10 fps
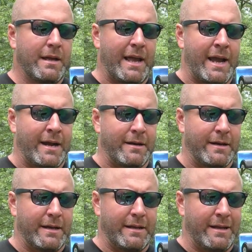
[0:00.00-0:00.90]
and
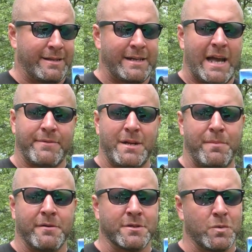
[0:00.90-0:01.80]
it didn't have any
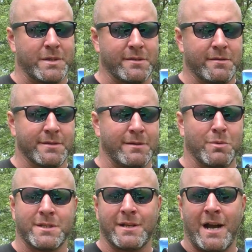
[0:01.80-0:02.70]
bells or whistles. It
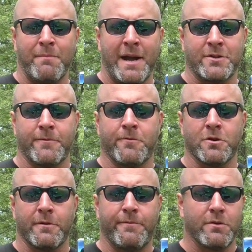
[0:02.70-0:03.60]
wasn't compact or
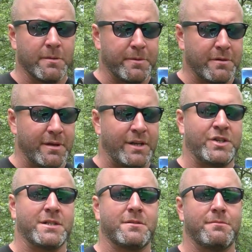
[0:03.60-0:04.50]
foldable. It
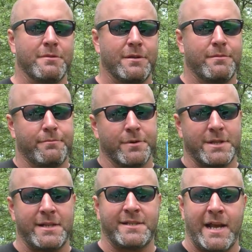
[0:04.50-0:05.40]
just was
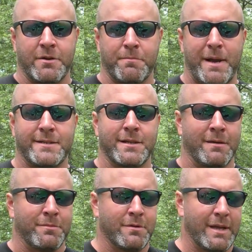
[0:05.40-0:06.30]
a standard basic
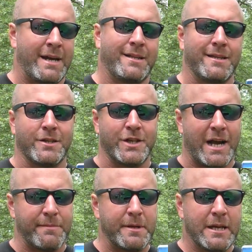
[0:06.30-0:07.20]
gimbal, and it did the
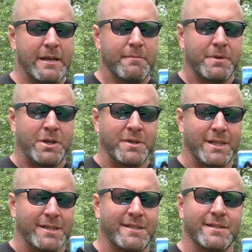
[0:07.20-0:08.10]
job. But knowing
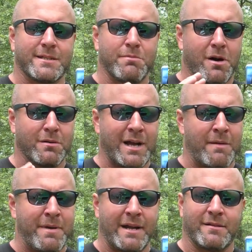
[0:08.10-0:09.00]
that this is small,
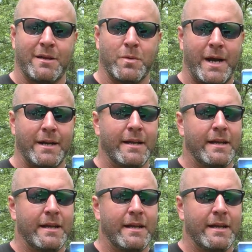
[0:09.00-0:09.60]
compact, lightweight,